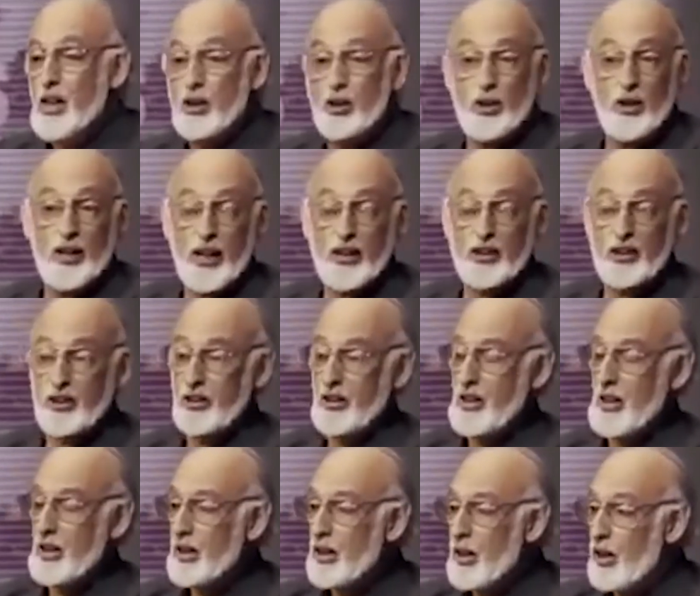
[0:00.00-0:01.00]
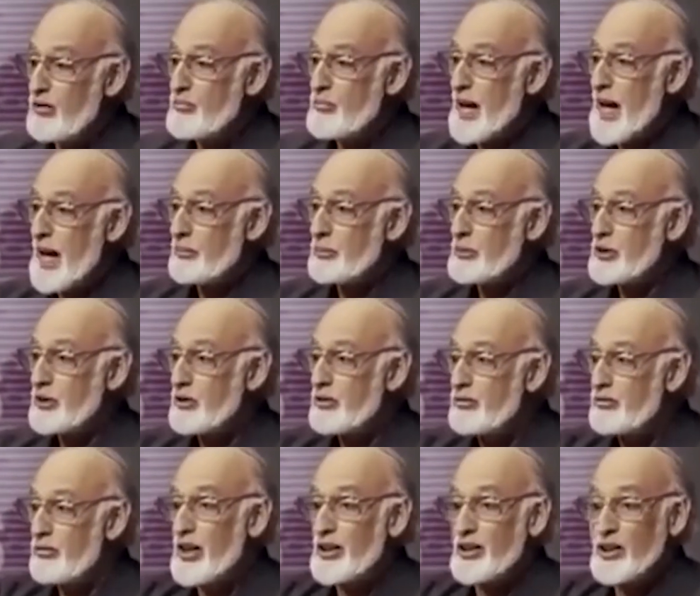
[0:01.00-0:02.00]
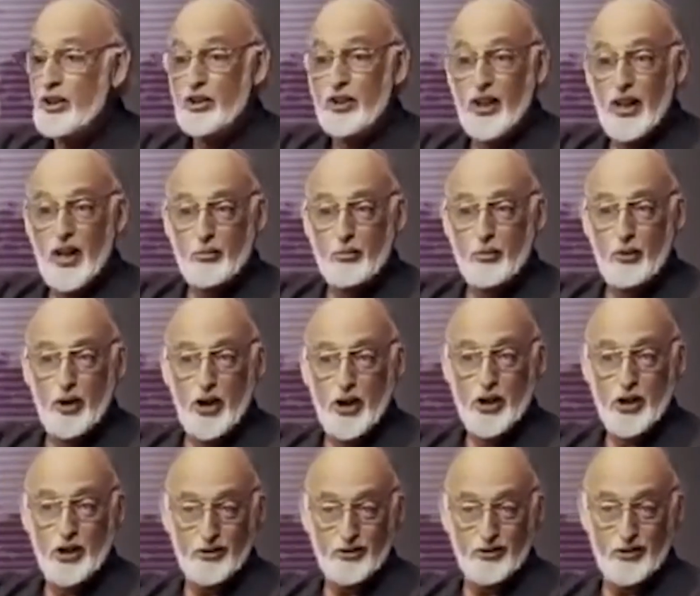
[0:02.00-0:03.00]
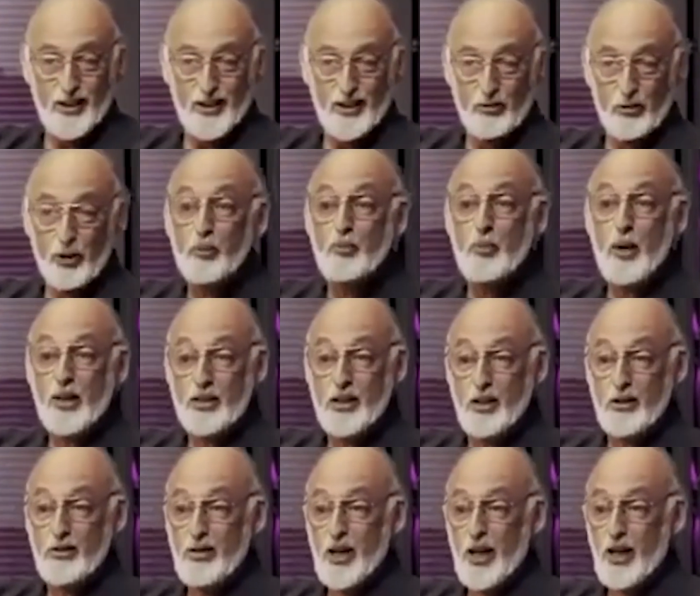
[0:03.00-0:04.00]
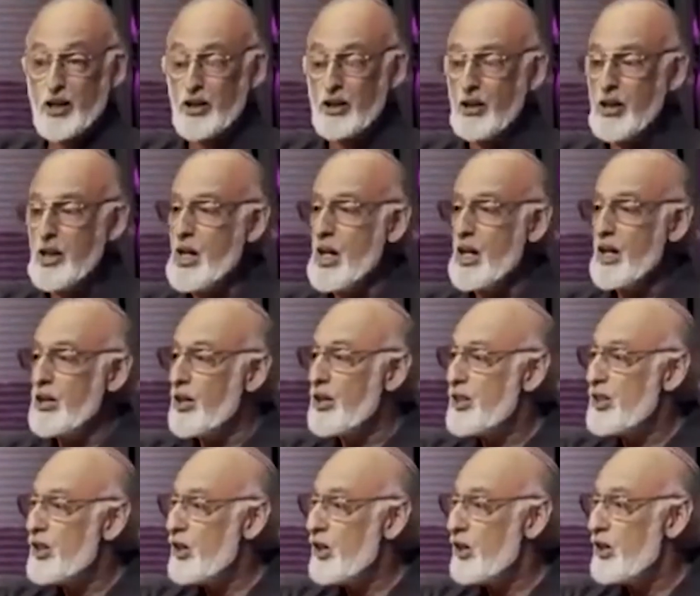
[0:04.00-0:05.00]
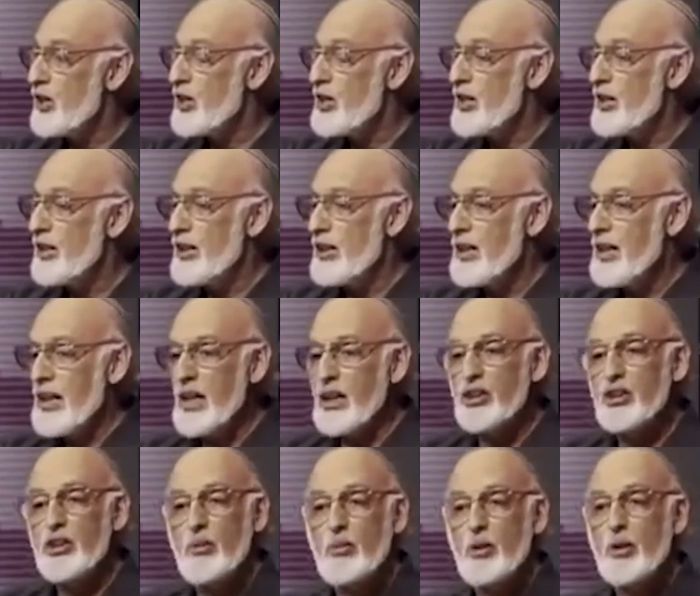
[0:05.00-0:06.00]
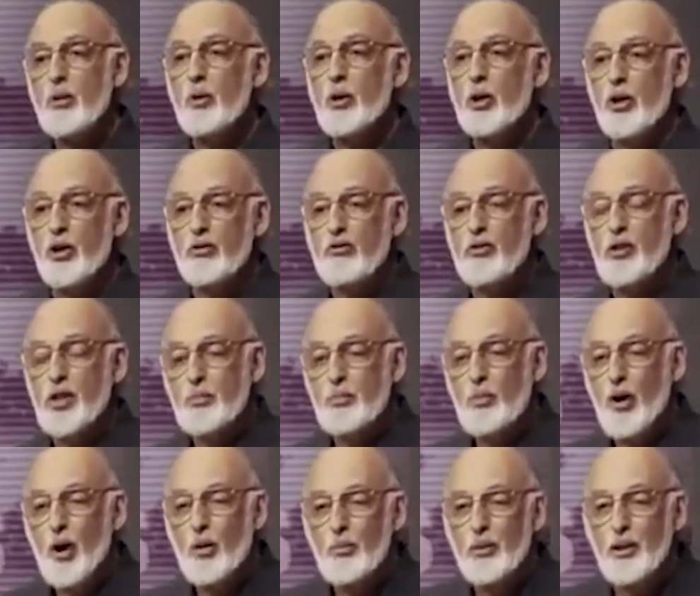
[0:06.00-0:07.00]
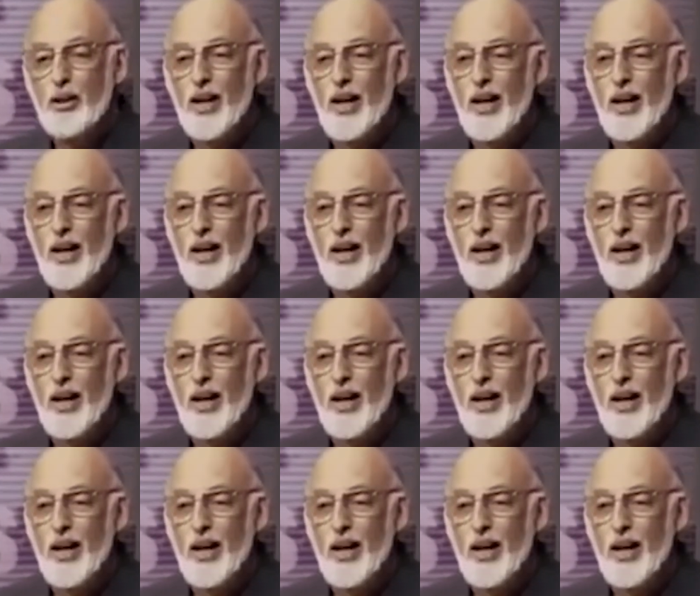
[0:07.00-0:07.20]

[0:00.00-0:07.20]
So that's love maps, fondness and admiration, right? Respect and affection. The third is something we learned from the apartment